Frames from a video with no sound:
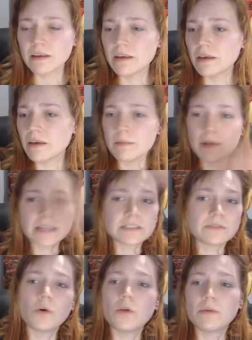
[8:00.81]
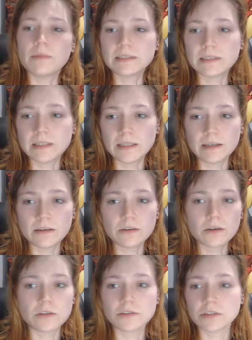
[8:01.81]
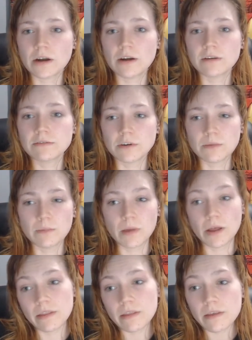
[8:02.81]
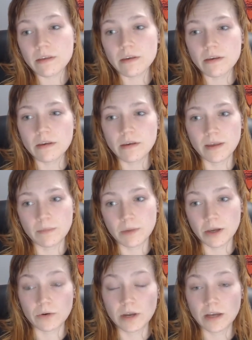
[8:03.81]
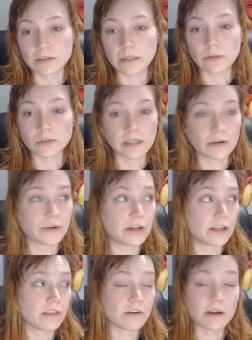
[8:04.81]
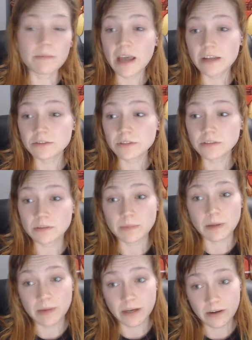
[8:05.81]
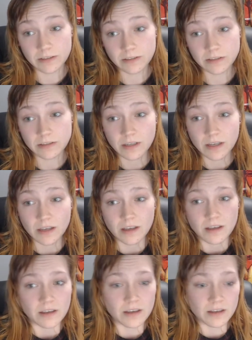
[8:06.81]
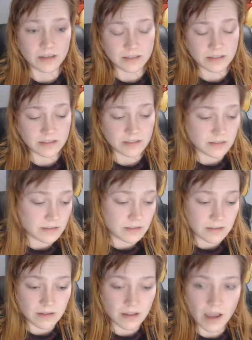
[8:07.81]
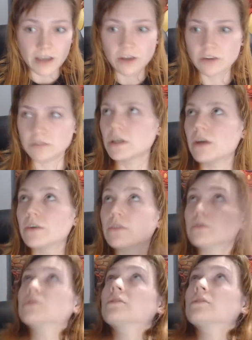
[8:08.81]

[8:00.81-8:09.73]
a massive hole in my ceiling, couldn't shower for a month at my own house. I was showering either at Patrick's or my parents because I couldn't shower. There's